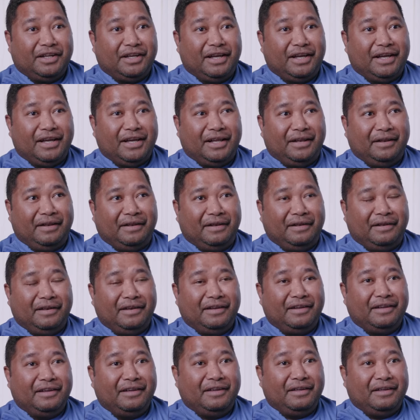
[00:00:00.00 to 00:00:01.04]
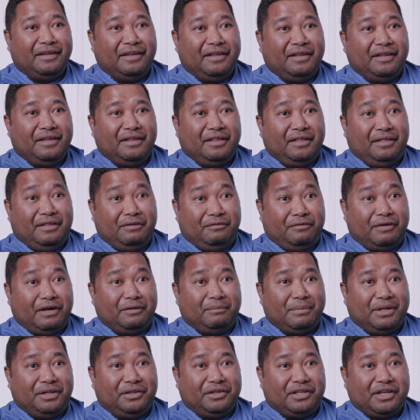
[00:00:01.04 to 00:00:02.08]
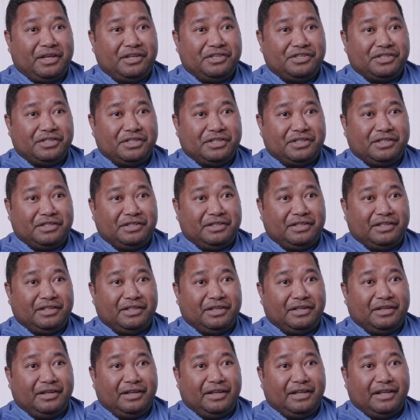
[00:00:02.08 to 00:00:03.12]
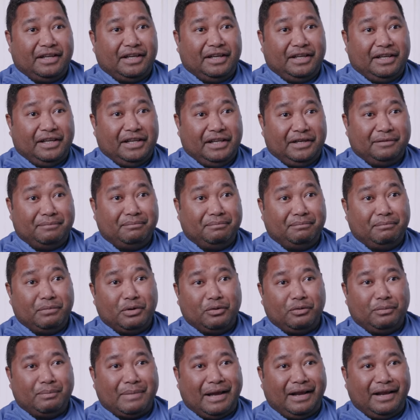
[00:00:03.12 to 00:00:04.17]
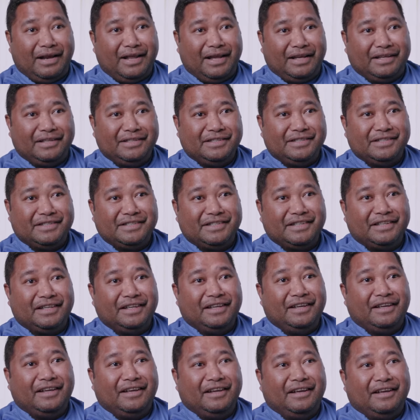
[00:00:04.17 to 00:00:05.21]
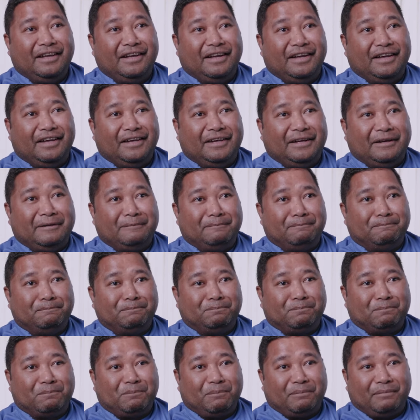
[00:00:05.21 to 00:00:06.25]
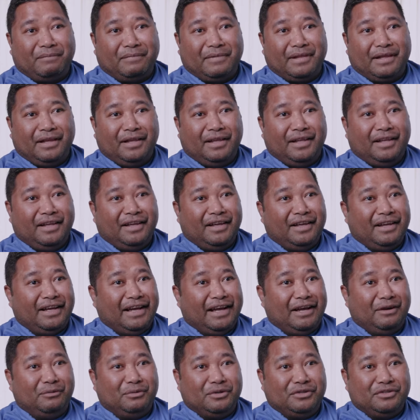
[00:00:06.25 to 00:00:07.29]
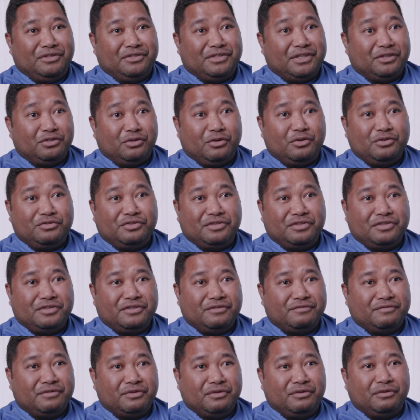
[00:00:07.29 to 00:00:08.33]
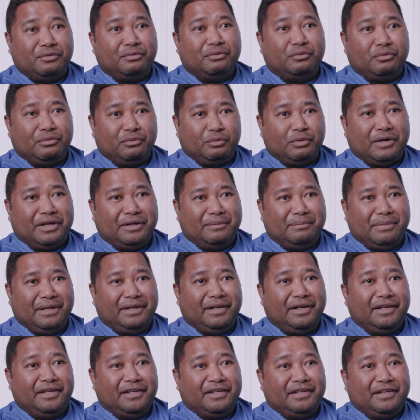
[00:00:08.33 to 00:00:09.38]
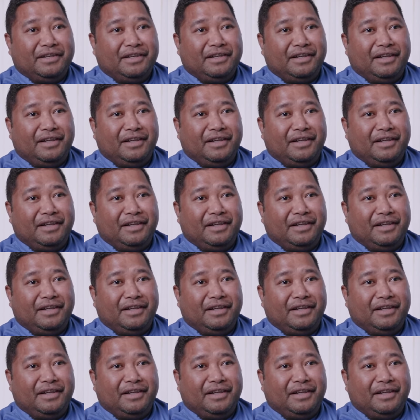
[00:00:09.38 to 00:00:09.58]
and the fragmentation hit both my legs. I was unconscious for quite a bit.